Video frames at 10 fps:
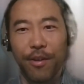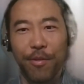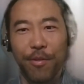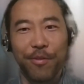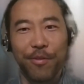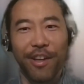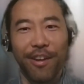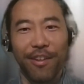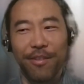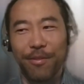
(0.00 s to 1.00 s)

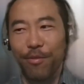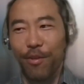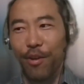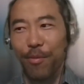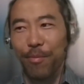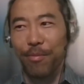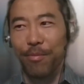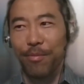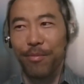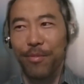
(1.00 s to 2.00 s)
overnight
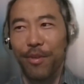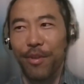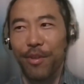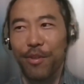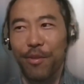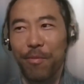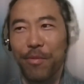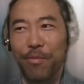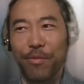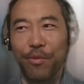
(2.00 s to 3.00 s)
from
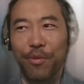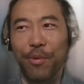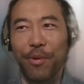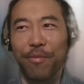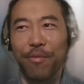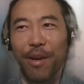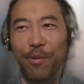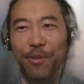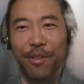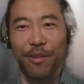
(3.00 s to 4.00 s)

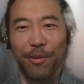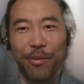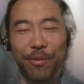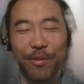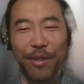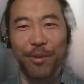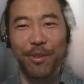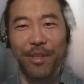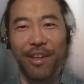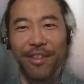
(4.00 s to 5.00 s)
2.5% all the way to
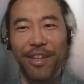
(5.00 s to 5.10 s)
10%.